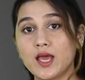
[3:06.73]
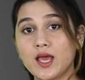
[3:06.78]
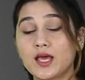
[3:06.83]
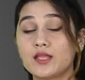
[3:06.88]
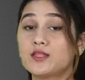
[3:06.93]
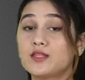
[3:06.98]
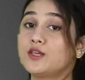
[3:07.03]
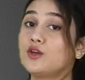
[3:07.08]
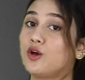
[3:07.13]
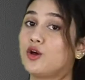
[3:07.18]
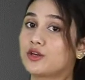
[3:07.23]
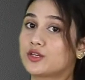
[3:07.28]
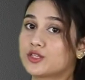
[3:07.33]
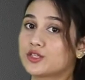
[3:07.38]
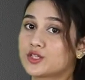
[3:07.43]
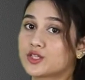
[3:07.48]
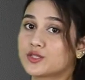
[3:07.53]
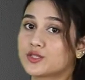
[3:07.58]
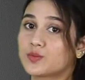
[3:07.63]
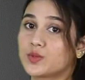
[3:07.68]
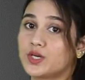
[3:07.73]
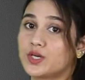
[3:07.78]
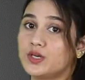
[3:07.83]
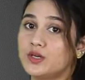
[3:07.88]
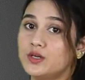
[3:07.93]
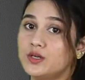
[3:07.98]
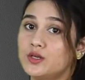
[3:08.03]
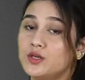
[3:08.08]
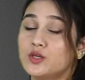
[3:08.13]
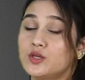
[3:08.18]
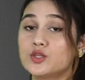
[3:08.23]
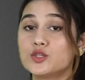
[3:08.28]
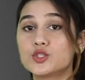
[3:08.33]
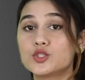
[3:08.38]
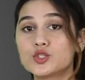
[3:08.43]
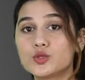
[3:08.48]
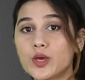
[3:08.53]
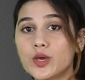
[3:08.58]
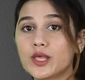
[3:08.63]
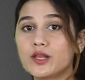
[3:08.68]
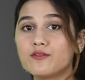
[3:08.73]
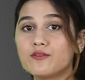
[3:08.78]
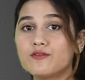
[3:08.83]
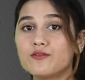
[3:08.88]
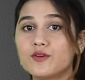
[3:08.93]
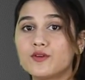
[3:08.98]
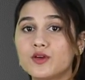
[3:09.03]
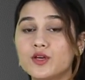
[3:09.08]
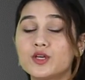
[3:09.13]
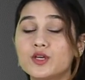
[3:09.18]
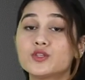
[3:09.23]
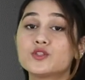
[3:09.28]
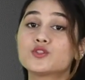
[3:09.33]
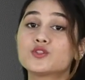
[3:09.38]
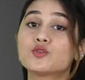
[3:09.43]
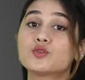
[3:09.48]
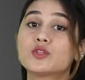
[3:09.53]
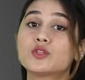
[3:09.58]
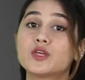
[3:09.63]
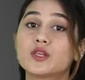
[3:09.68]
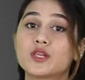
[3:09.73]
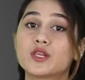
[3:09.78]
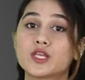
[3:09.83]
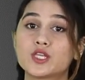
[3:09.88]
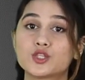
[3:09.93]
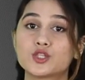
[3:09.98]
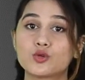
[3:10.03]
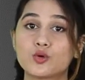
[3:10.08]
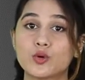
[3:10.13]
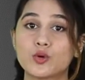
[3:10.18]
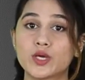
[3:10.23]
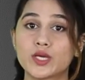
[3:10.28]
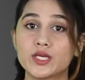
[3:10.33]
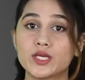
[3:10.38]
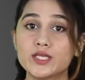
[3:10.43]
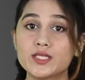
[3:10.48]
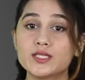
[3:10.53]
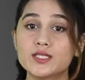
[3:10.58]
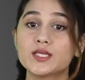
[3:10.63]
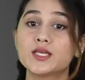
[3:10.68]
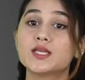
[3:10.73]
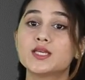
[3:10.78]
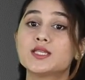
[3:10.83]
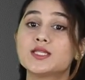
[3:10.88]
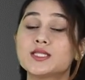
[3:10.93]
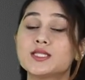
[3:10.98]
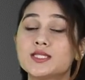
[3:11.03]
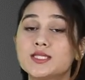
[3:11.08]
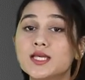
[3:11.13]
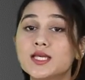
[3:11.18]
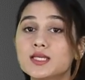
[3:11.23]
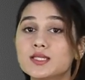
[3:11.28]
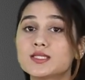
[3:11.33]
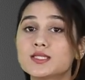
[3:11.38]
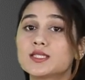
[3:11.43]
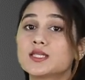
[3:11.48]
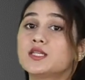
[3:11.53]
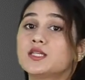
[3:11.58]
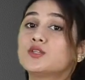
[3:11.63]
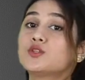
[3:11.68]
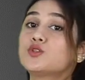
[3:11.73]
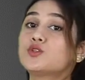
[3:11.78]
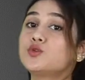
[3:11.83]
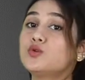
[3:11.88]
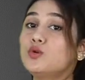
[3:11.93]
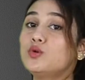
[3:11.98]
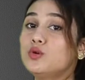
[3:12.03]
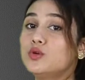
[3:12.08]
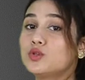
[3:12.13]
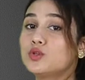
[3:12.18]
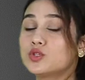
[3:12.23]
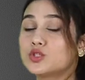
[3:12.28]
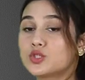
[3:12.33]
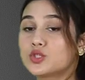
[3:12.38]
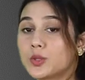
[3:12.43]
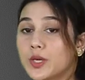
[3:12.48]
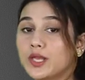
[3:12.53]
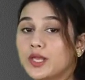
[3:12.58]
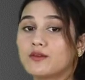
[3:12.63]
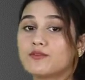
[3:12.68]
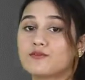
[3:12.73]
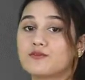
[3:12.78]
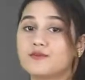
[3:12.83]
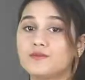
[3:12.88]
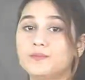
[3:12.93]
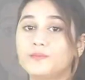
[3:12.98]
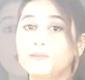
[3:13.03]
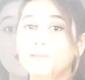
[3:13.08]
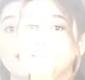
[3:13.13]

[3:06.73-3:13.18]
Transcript: And the oranges were 12. So the ratio is 16 to 12.